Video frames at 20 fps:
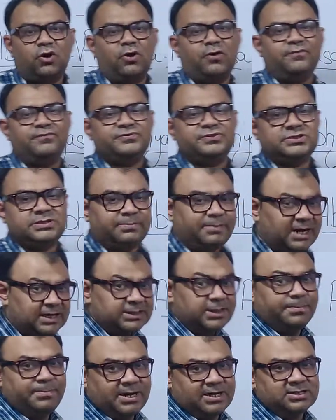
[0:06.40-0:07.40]
of
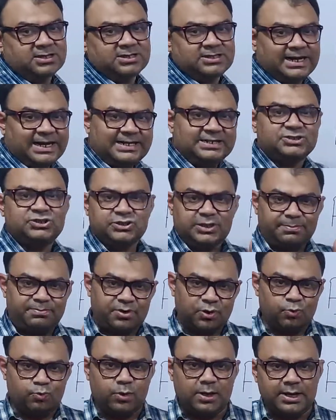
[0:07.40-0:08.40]
Samadhi Pada, that is
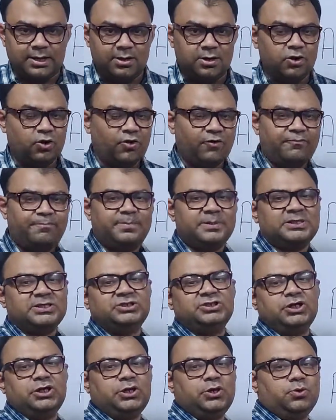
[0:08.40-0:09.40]
chapter 1 of
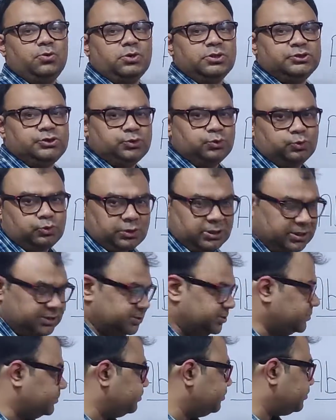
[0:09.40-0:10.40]
Patanjali Yoga
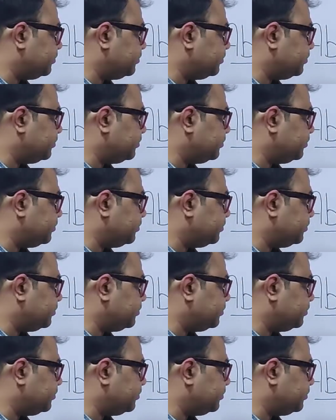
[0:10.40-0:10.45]
Sutras.